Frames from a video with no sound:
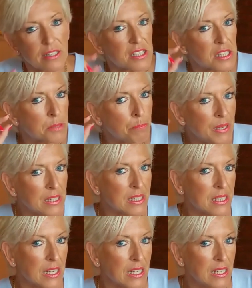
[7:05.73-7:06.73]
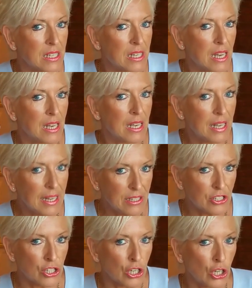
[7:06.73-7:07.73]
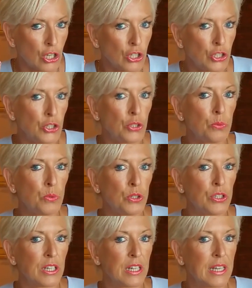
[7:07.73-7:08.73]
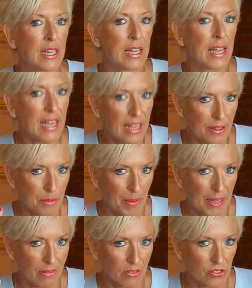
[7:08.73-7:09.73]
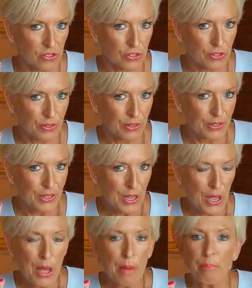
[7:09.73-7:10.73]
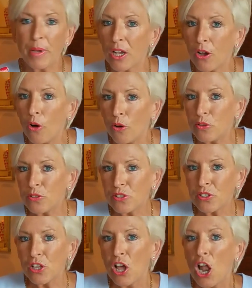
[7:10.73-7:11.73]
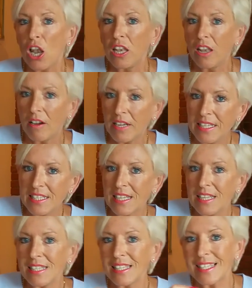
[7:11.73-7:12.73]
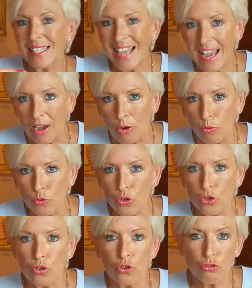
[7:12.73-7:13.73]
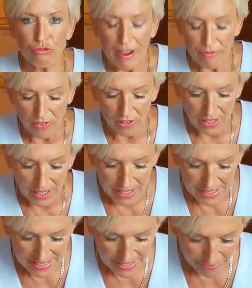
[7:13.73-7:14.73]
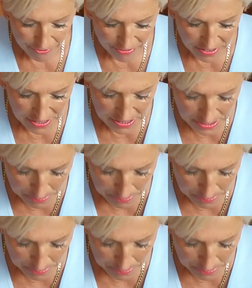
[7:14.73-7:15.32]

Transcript: and a split second later you would hear the bounce, because light and sound travel at different